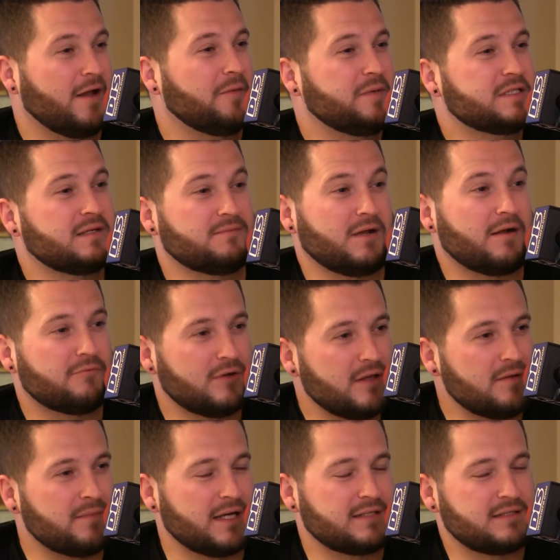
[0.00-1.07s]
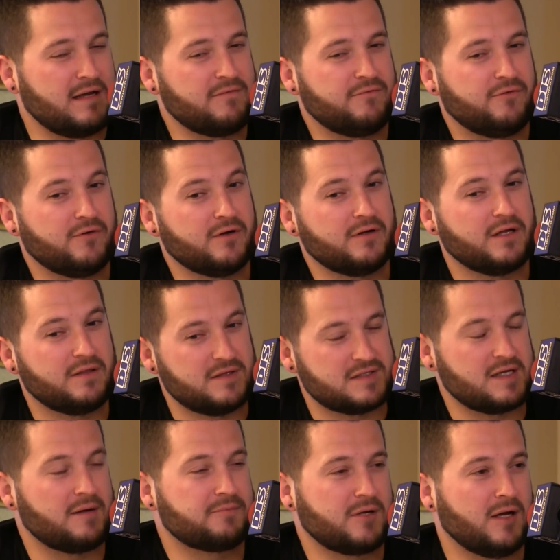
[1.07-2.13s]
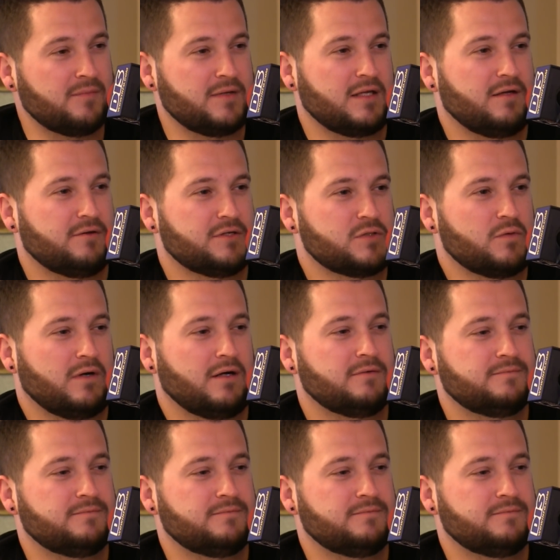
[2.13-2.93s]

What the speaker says: be something I really make time for in this upcoming year as well.